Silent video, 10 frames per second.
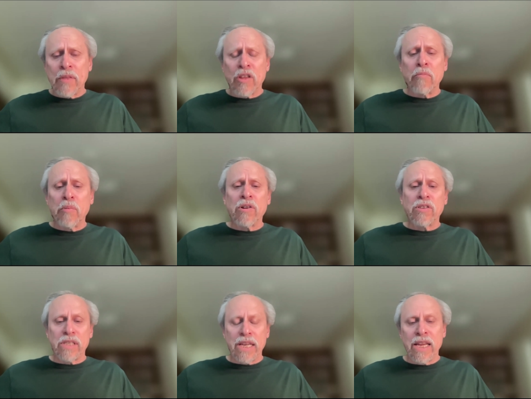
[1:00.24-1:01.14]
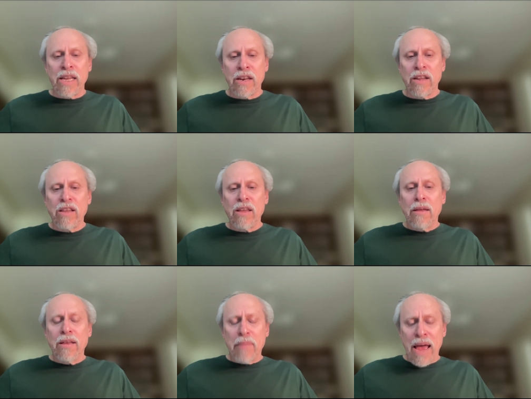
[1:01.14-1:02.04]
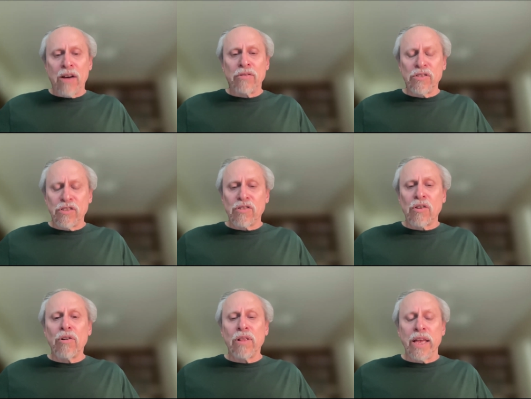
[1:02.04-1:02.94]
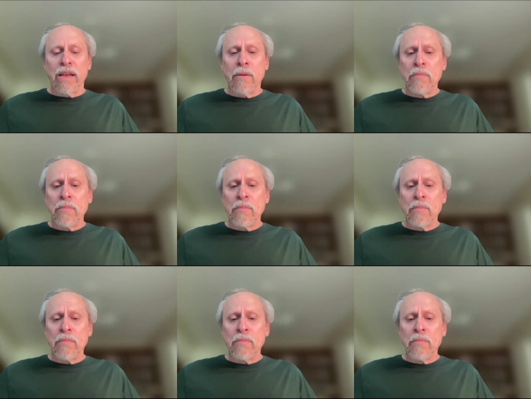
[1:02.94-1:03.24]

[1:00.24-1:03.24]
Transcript: their books in pounds sterling.